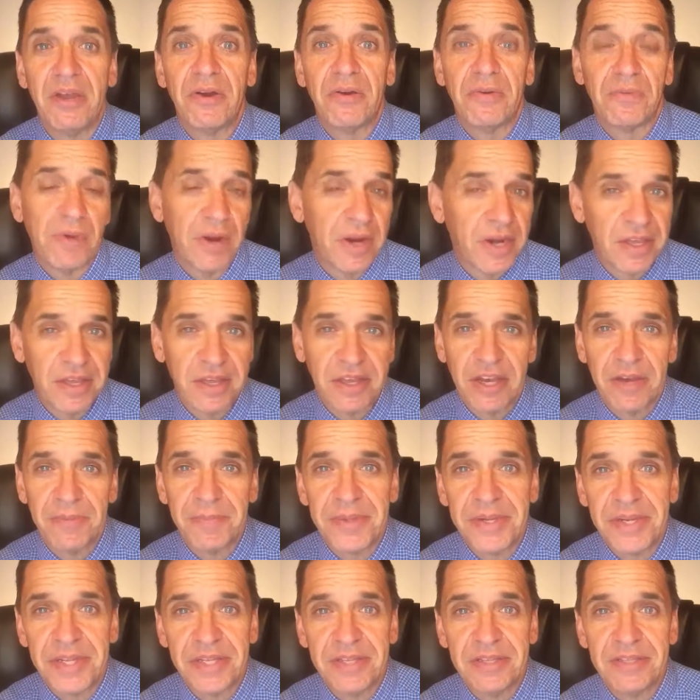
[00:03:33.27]
running
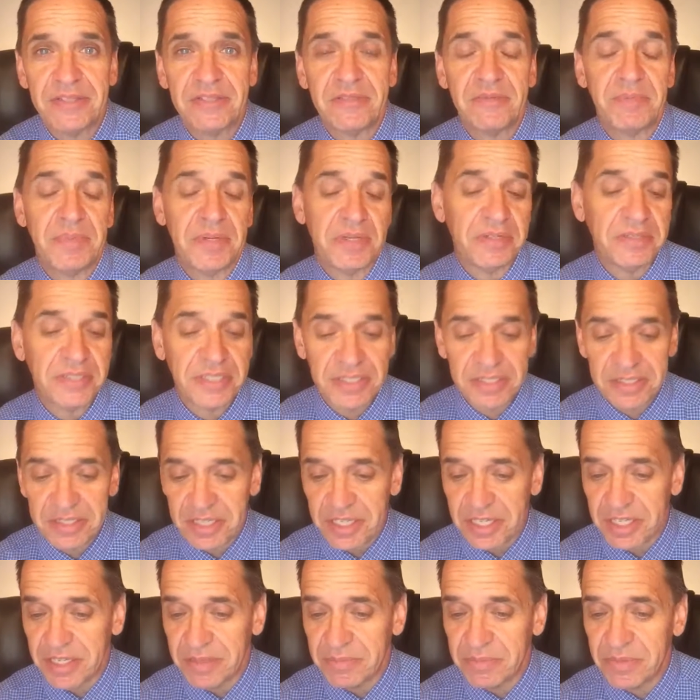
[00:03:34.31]
companies, building
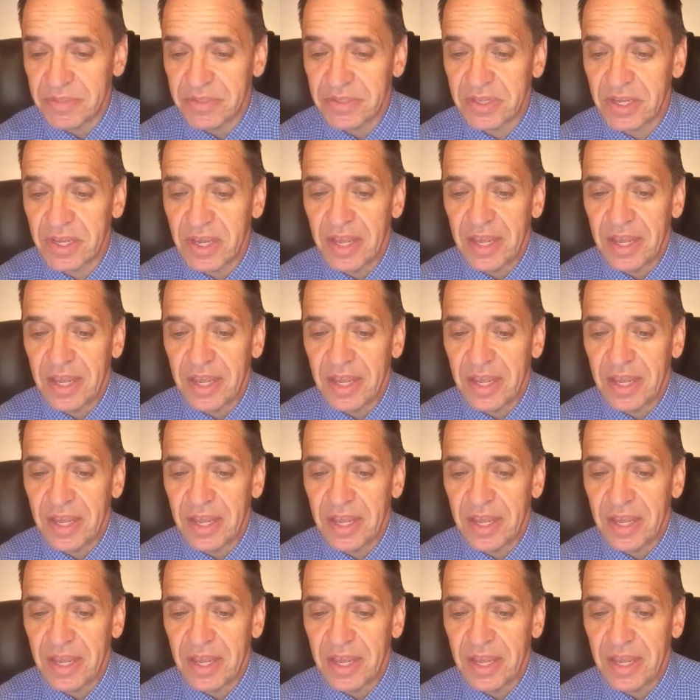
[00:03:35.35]
teams.